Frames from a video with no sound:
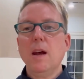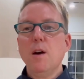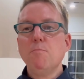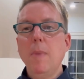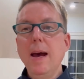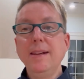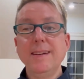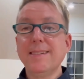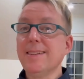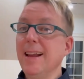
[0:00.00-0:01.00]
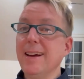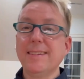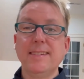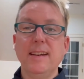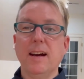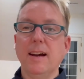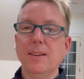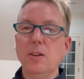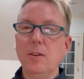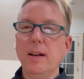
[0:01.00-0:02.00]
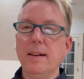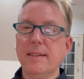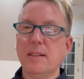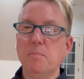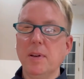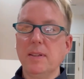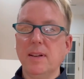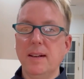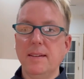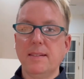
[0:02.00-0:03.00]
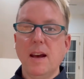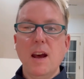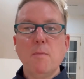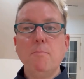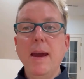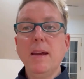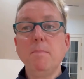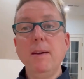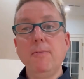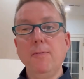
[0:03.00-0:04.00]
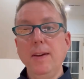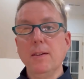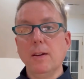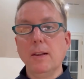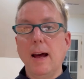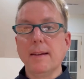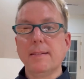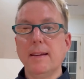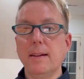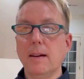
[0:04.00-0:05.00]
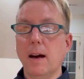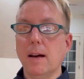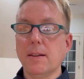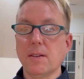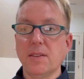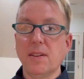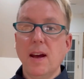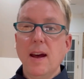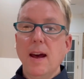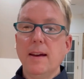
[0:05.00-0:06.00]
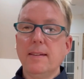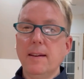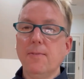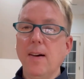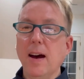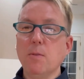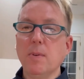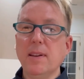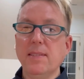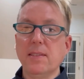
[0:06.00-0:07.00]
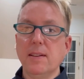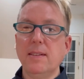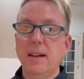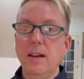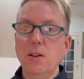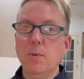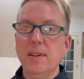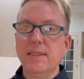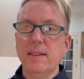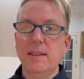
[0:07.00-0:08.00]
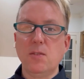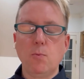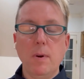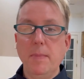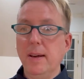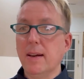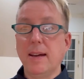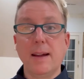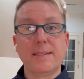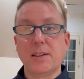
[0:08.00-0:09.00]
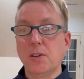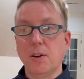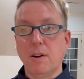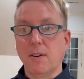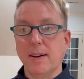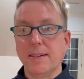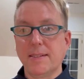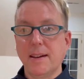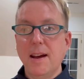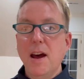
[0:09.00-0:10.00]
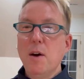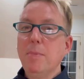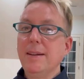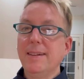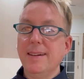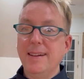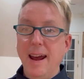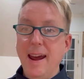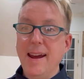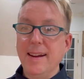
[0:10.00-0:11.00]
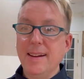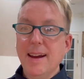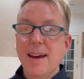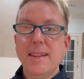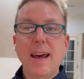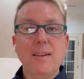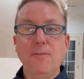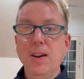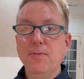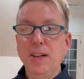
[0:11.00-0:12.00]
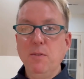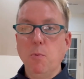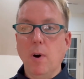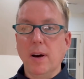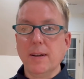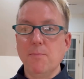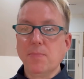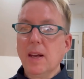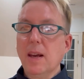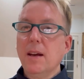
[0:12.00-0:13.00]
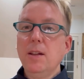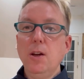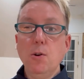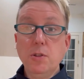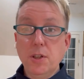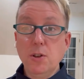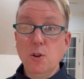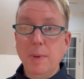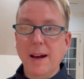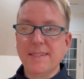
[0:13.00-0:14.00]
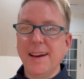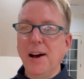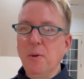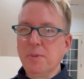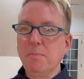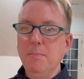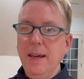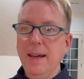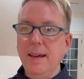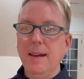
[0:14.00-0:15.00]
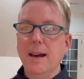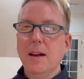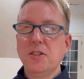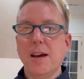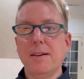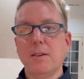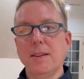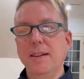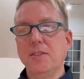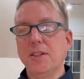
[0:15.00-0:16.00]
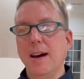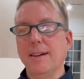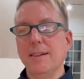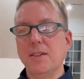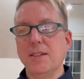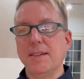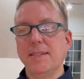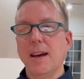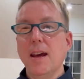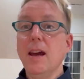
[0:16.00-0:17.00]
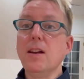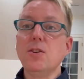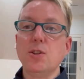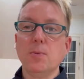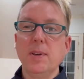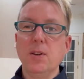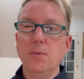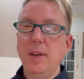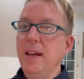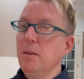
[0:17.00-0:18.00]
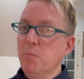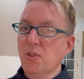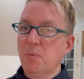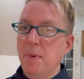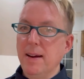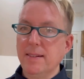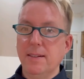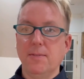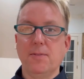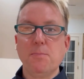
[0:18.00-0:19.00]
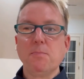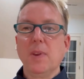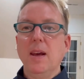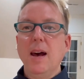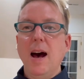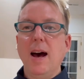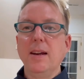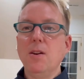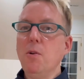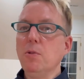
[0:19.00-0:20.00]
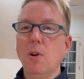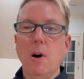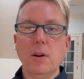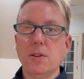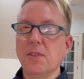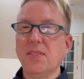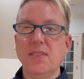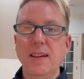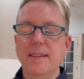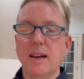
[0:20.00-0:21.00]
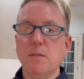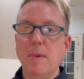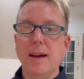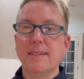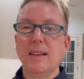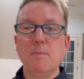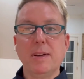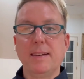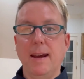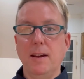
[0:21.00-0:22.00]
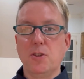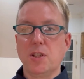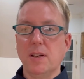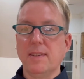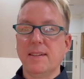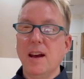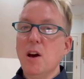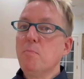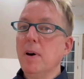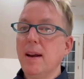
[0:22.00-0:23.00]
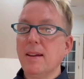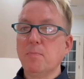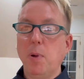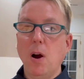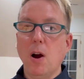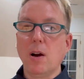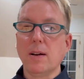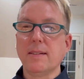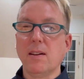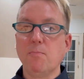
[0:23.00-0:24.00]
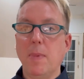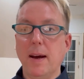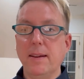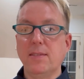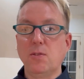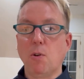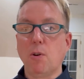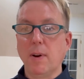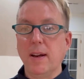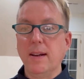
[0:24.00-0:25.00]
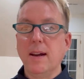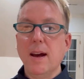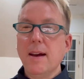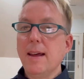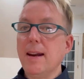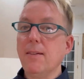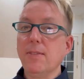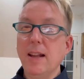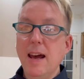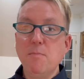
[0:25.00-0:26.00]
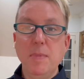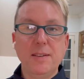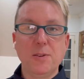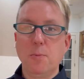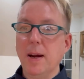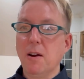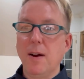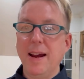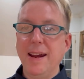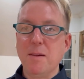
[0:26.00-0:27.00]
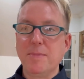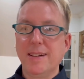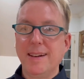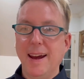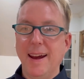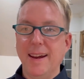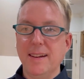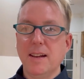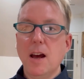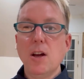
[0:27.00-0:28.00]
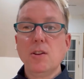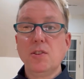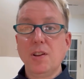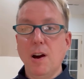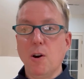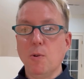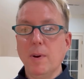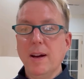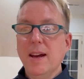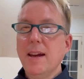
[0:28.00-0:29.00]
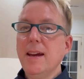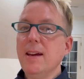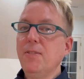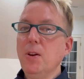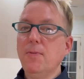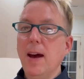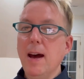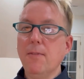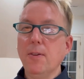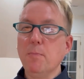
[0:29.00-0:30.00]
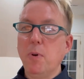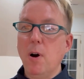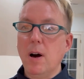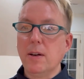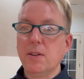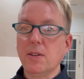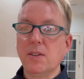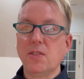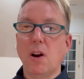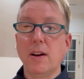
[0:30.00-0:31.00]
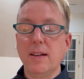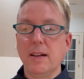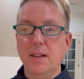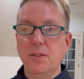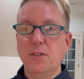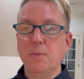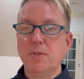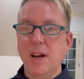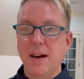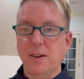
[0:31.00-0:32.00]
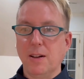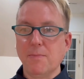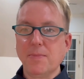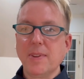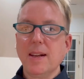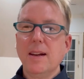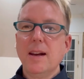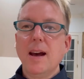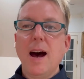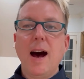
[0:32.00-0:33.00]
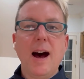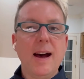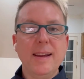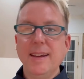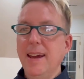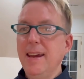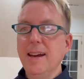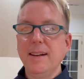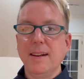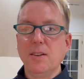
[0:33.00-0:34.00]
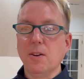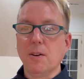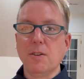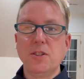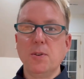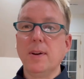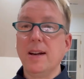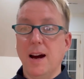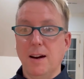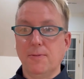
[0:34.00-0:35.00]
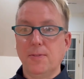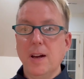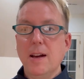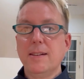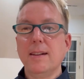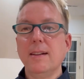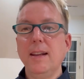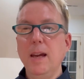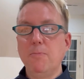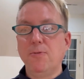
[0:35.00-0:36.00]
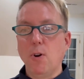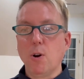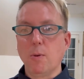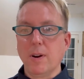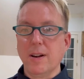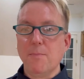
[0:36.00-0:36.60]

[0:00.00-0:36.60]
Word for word: My dyslexia and learning disabilities make me feel less than others, as if I was continuously swimming against the currents. But today, that 51, YouTube has helped me channel these challenges into a unique perspective. I no longer see them as limitations, but as parts of my story that have led me to where I am today. So, if you've ever pondered starting a YouTube channel, I can't encourage you enough to leap forward.